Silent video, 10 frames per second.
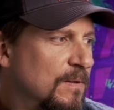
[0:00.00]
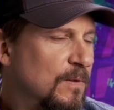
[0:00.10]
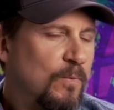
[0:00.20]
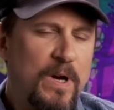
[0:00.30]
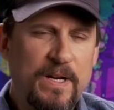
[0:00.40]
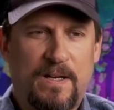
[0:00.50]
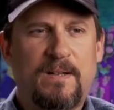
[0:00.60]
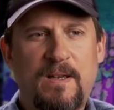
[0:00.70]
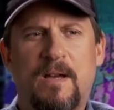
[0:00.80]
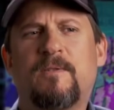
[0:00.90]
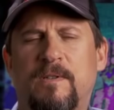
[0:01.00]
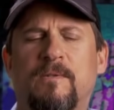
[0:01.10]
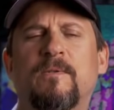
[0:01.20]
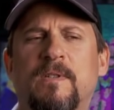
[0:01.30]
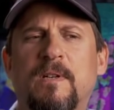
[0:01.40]
So why did I tackle
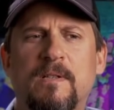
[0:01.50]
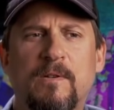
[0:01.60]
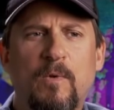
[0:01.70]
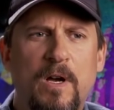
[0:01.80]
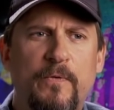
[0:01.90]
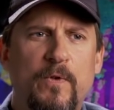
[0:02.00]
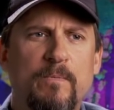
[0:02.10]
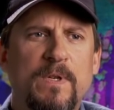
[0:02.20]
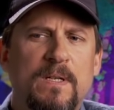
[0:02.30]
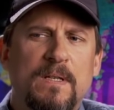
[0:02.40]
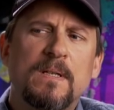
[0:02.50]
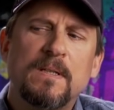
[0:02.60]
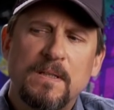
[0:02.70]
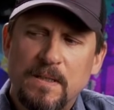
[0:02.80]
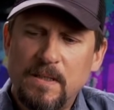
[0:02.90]
Suicide Squad? For
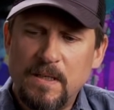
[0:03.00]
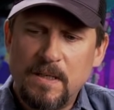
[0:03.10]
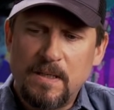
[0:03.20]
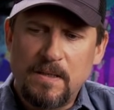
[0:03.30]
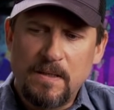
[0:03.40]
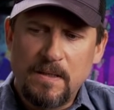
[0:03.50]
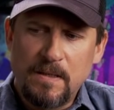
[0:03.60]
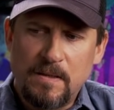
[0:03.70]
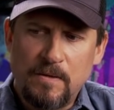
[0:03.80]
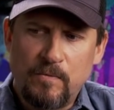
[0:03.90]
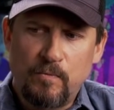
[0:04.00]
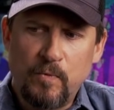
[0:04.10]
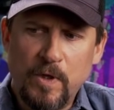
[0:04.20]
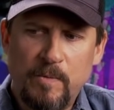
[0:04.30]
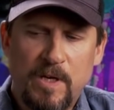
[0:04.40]
me, it
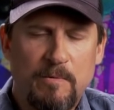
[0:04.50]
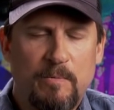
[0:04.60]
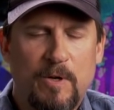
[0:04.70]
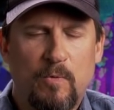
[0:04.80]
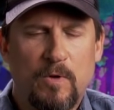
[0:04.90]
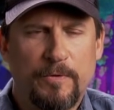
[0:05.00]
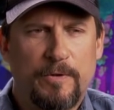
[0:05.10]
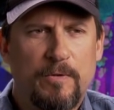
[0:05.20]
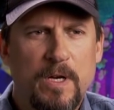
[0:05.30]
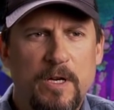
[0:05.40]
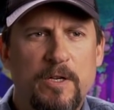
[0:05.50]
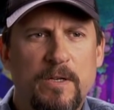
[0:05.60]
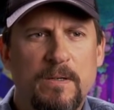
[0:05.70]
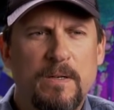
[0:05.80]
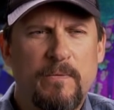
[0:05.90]
really became about world
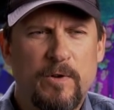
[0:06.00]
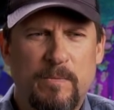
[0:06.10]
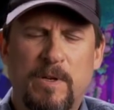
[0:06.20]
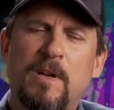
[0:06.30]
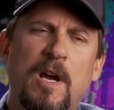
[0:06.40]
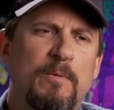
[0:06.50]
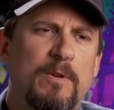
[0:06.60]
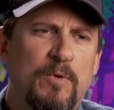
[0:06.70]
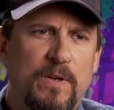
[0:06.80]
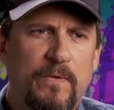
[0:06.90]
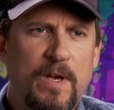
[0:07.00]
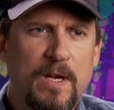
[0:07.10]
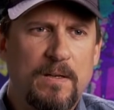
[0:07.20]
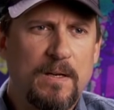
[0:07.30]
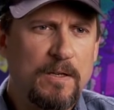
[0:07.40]
creation. And I've always been a comic book
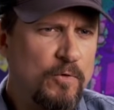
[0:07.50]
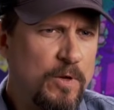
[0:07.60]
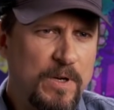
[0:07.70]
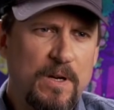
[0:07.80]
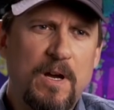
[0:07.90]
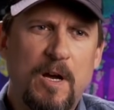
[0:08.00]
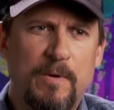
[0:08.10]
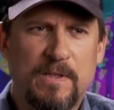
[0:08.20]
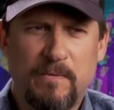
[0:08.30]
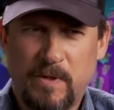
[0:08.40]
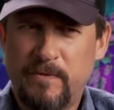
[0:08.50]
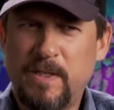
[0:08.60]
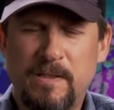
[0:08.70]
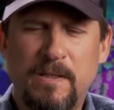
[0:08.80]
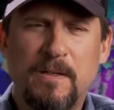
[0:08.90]
fan. I grew up on comics. I've loved
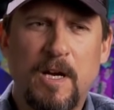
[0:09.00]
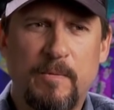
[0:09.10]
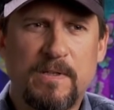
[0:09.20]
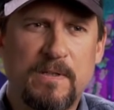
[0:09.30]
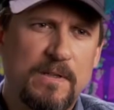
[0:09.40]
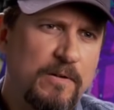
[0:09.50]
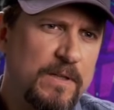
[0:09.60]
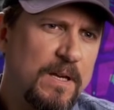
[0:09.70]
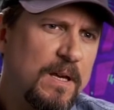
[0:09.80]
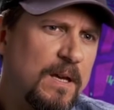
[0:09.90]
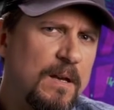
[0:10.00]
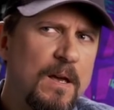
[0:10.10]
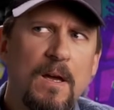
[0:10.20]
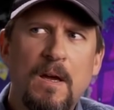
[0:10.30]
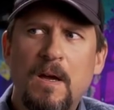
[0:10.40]
DC Comics since I was a kid.
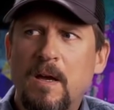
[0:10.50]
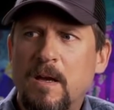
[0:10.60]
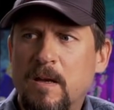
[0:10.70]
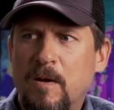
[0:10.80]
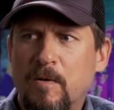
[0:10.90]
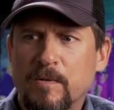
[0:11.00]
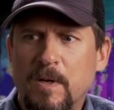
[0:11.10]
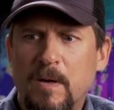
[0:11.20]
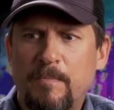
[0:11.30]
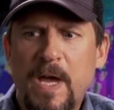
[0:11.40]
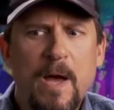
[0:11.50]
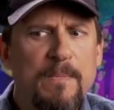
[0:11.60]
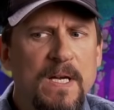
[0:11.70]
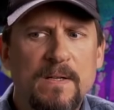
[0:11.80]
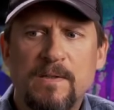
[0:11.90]
You know,
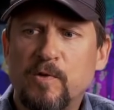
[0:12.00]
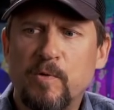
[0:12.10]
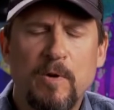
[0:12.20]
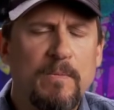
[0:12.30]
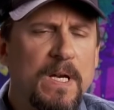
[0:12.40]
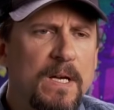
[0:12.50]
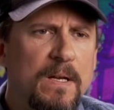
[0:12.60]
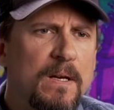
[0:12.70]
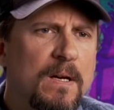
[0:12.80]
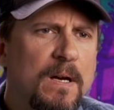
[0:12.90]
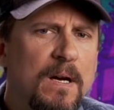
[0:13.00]
Batman, Superman.